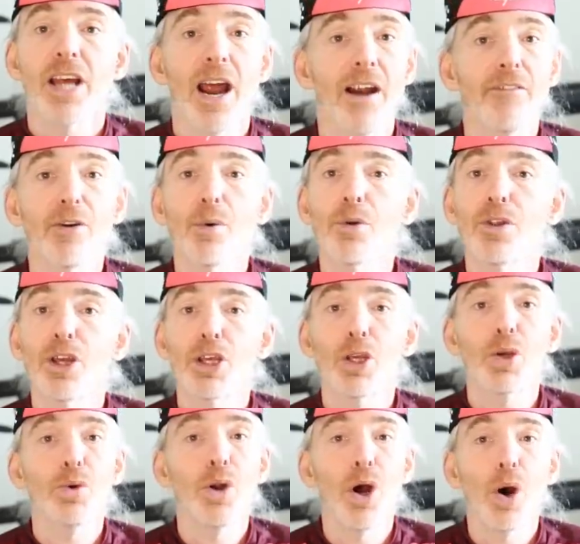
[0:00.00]
everyone that
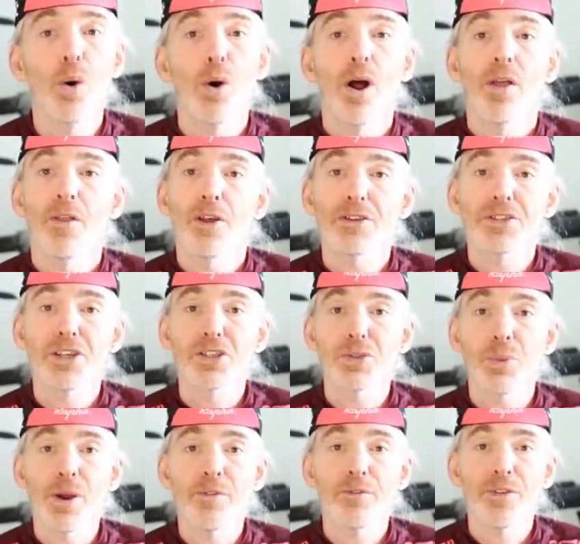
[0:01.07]
you know that's a
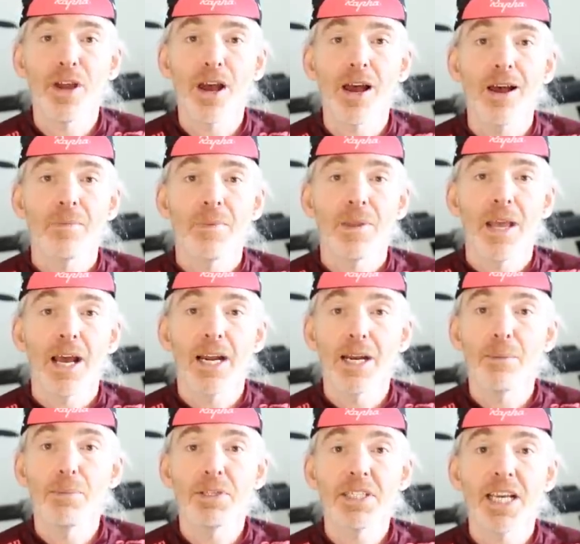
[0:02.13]
Zwifter, and
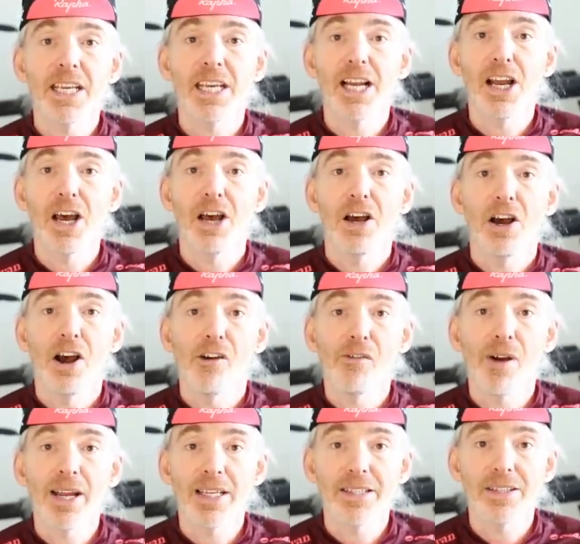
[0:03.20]
in particular a
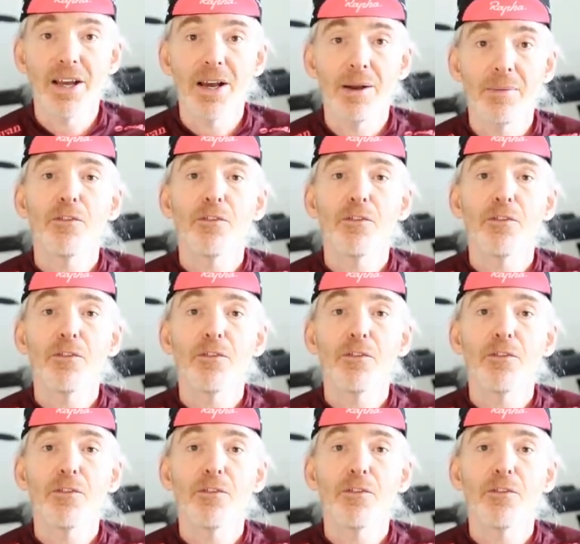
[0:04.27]
racer.